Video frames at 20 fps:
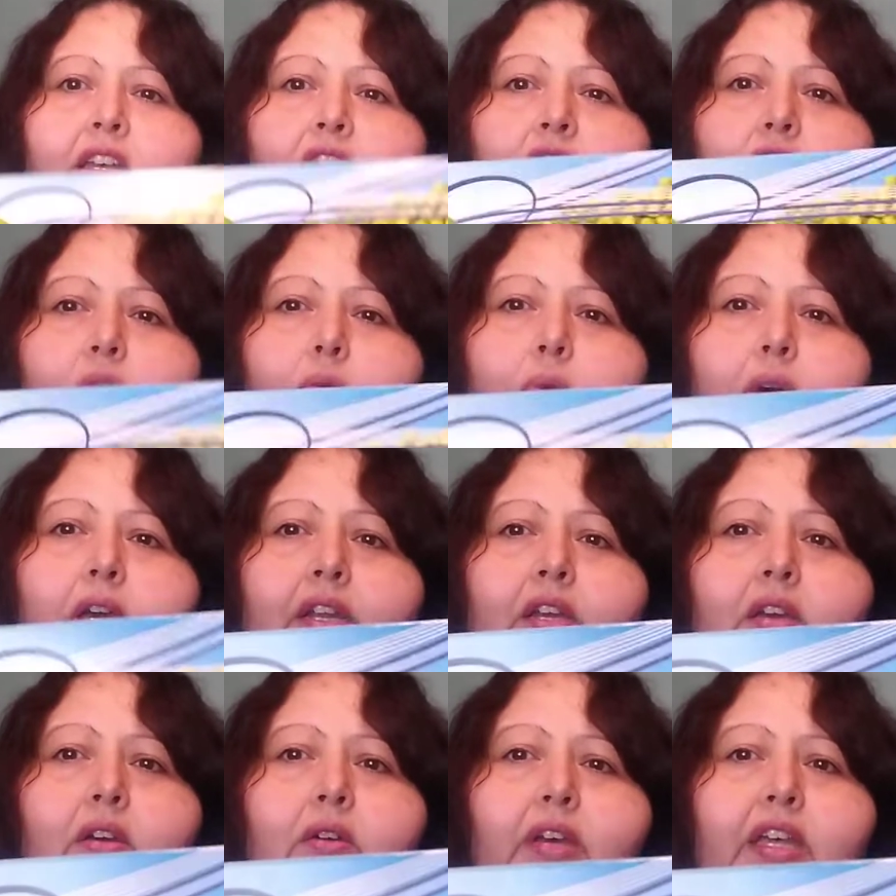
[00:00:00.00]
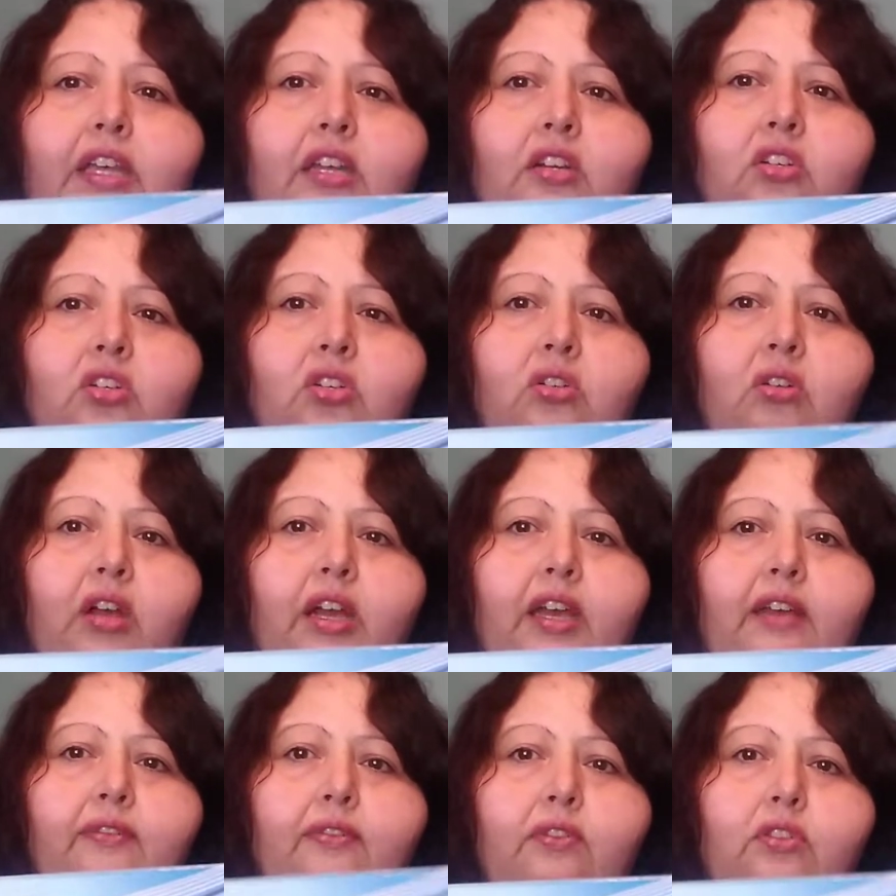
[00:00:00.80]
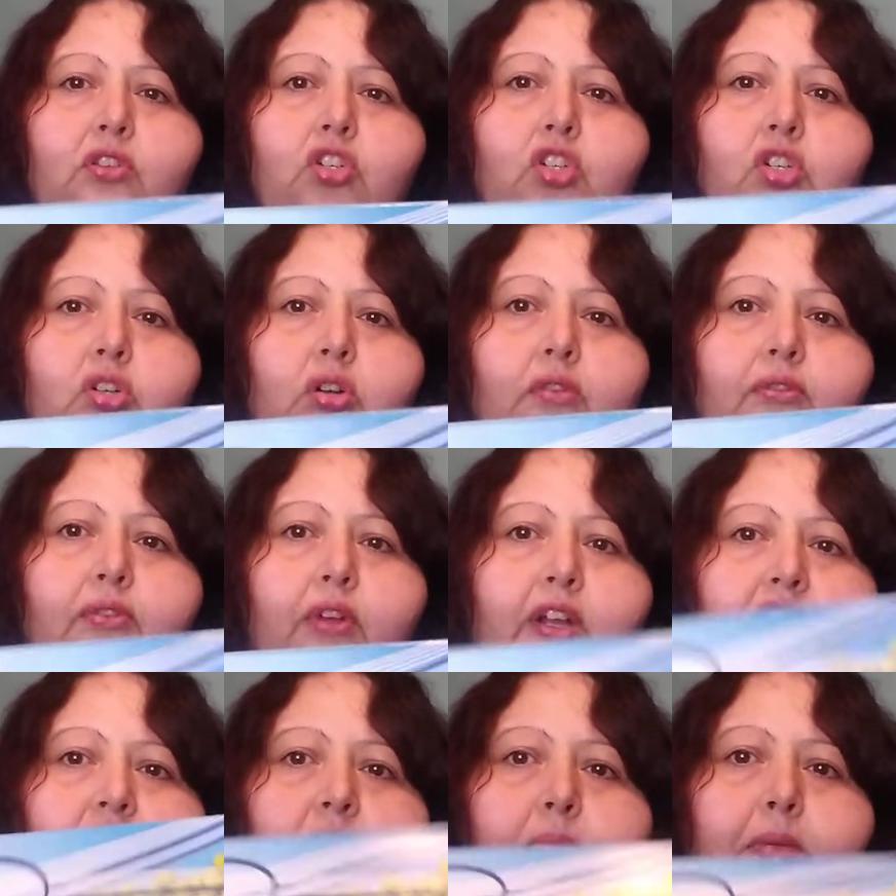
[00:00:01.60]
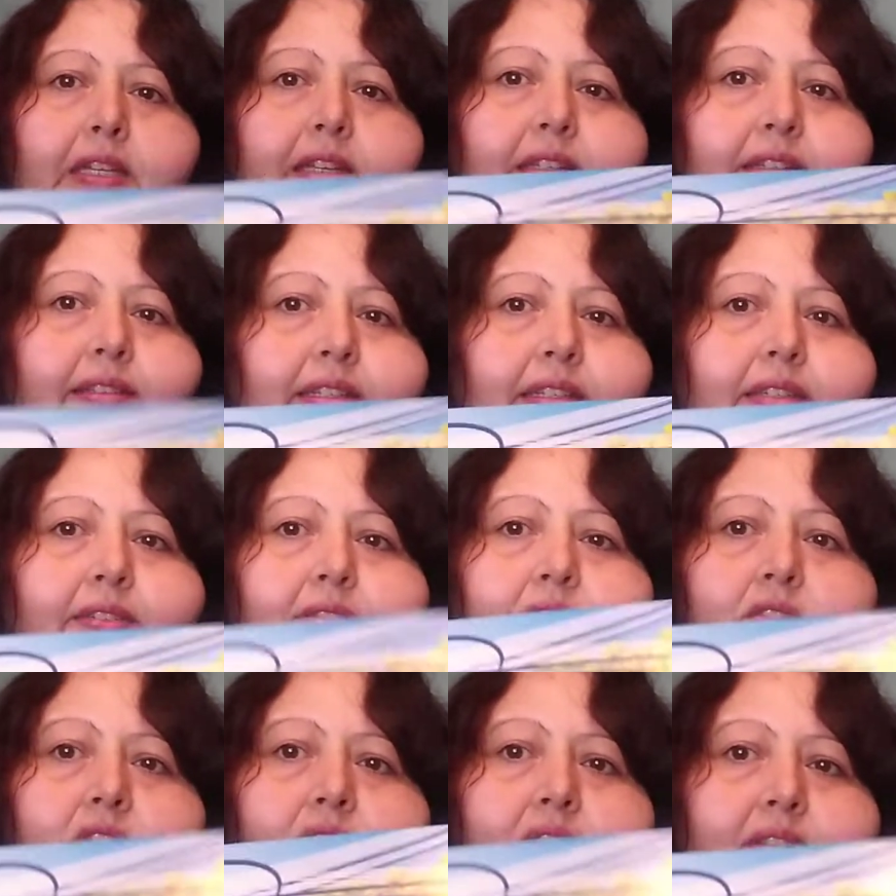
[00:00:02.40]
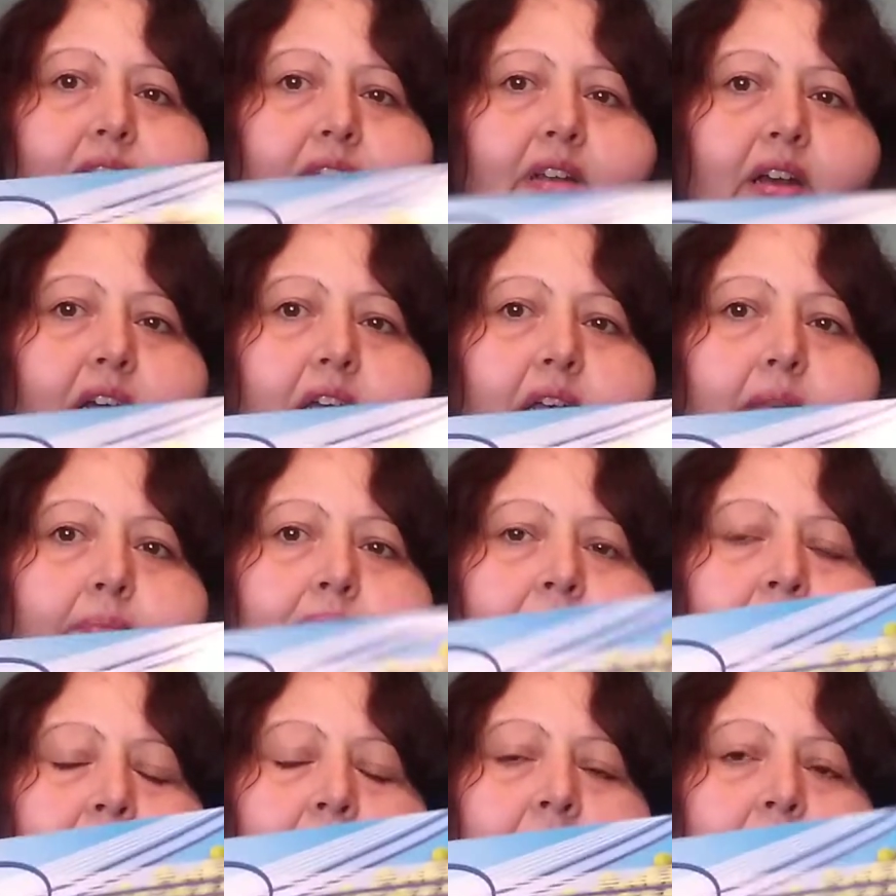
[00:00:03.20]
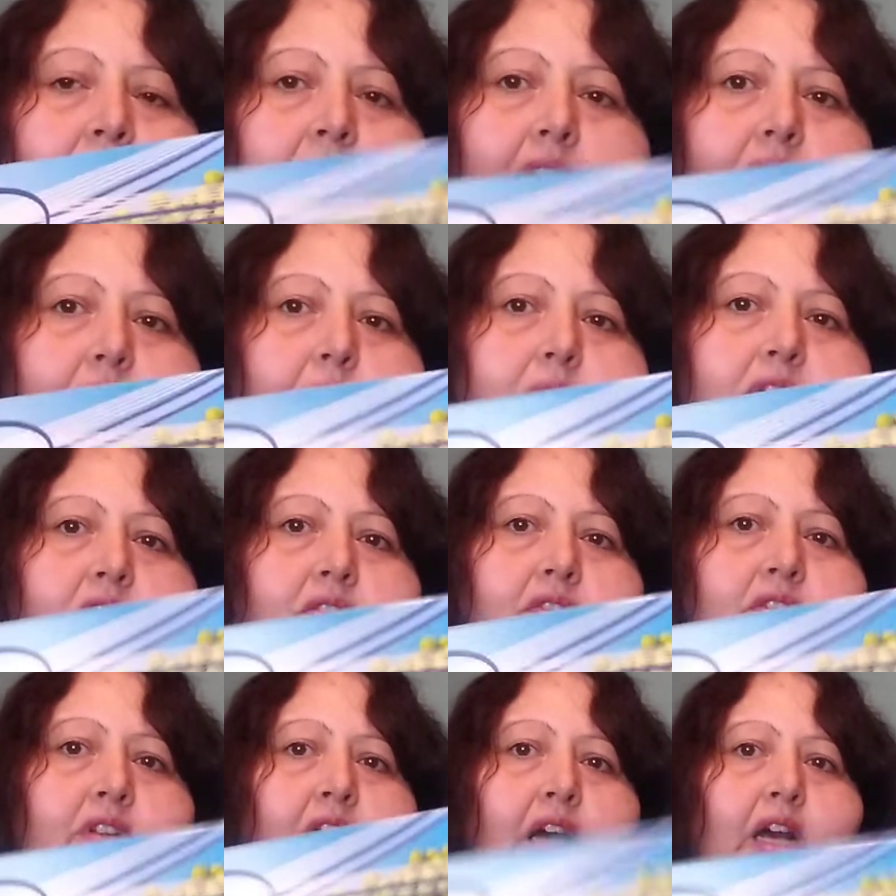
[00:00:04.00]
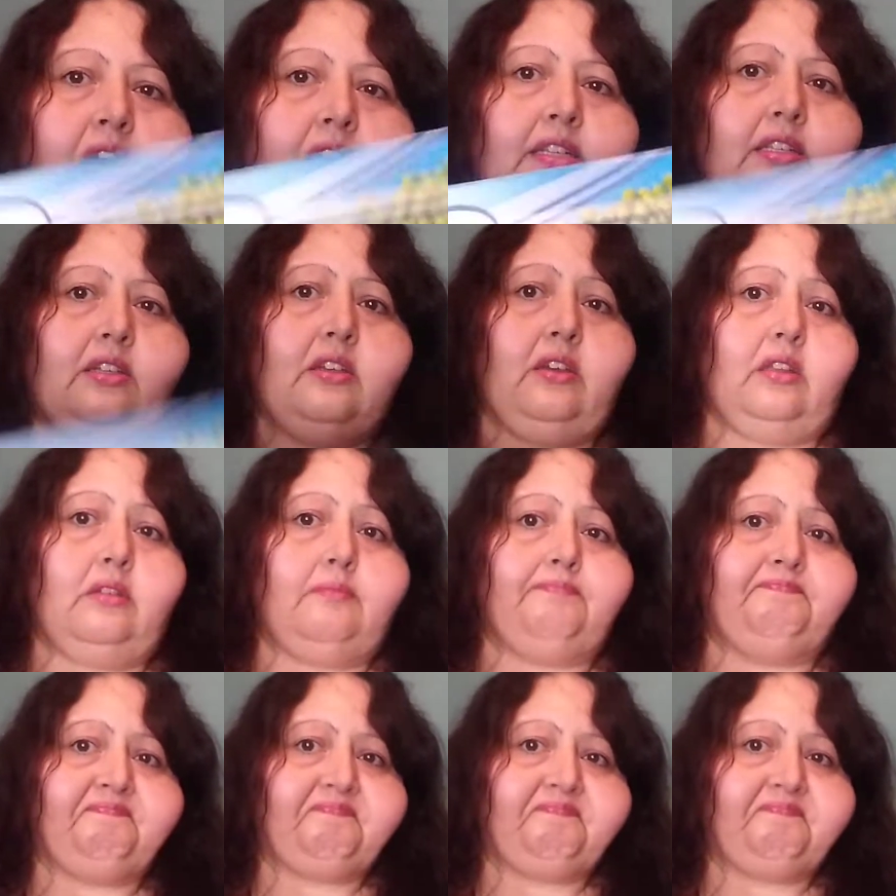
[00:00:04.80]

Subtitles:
you want to go ahead and try for the Sure Fresh, because these are just not, the other ones are not good.